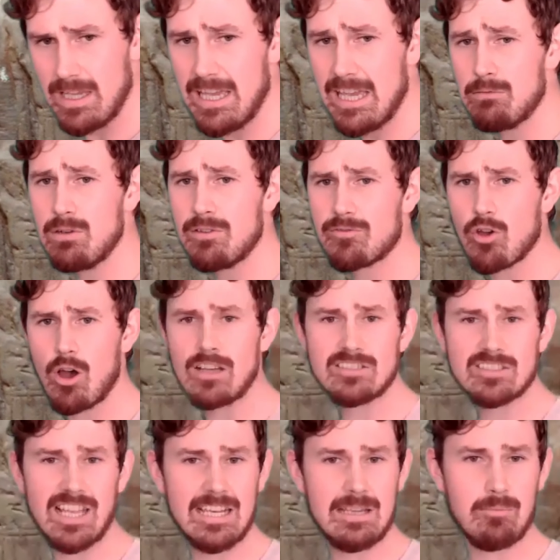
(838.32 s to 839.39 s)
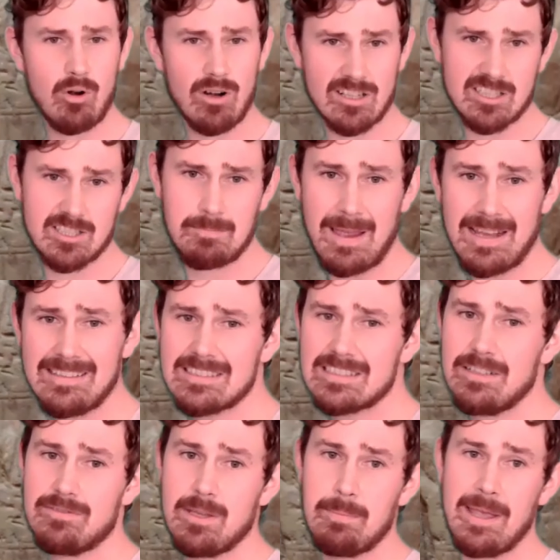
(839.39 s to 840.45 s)
Here we've got a slightly more
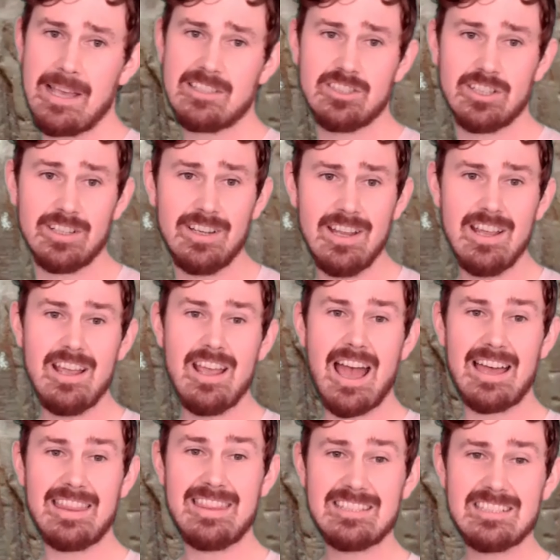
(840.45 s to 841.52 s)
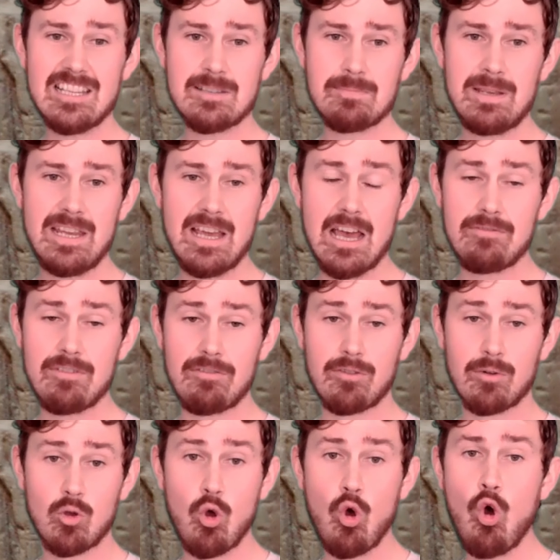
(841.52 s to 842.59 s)
expensive depiction, and this is Minerva
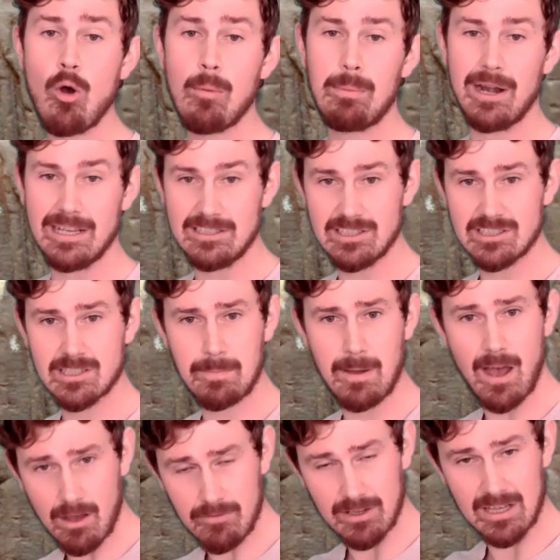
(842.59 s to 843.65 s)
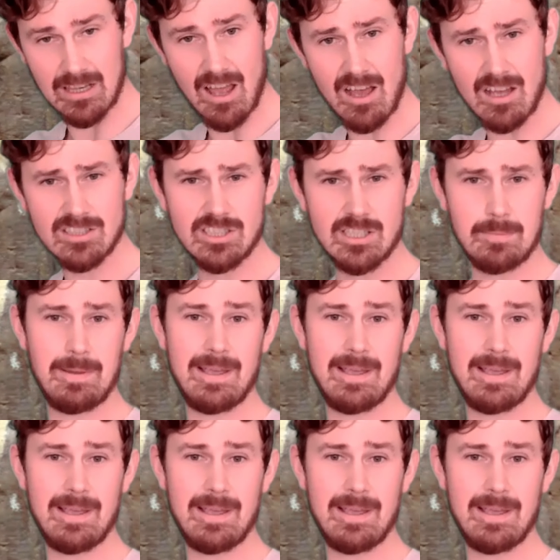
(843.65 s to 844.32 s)
from Corbridge. It's a part of a larger